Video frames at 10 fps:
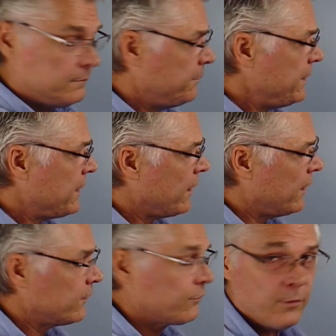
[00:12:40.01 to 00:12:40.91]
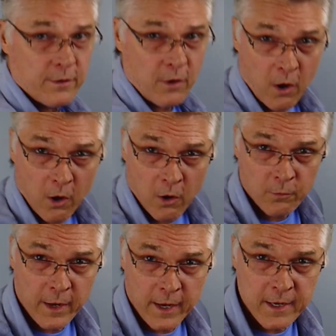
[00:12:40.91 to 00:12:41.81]
because we're
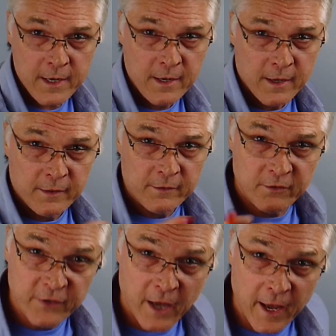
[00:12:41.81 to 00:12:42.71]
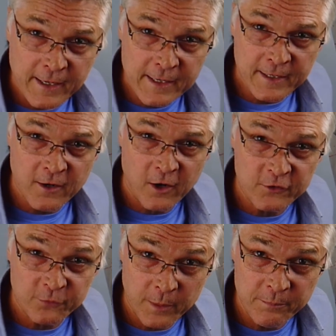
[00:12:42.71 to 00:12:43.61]
already designing our
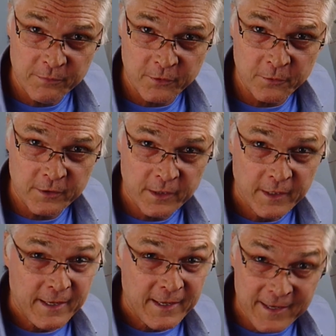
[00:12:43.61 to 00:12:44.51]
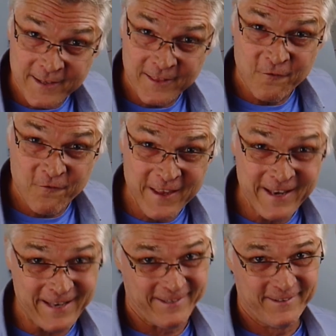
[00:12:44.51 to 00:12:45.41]
swimsuit in the fitting.
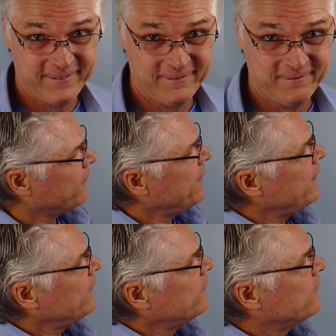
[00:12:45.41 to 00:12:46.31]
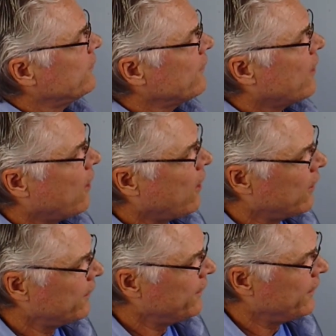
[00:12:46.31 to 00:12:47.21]
All
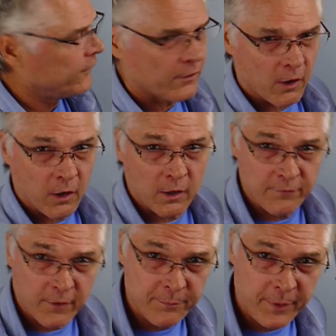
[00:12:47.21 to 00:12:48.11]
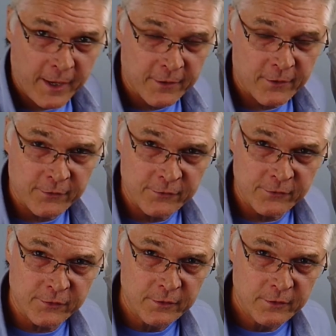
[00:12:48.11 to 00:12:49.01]
of our patterns
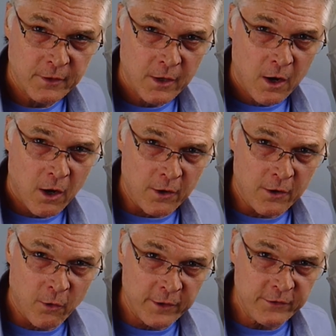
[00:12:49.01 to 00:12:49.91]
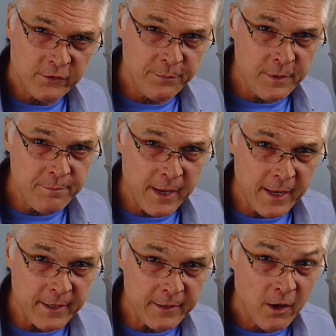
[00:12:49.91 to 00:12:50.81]
are going to be
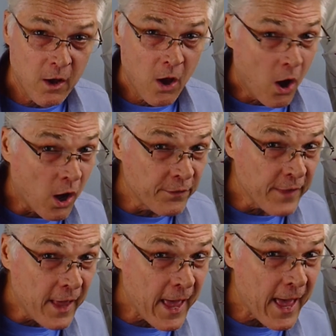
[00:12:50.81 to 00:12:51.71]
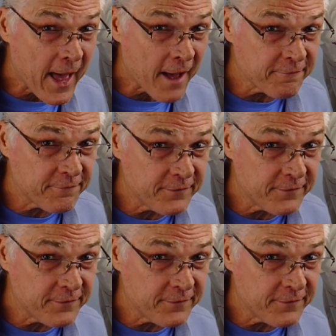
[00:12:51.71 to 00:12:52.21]
made on the half.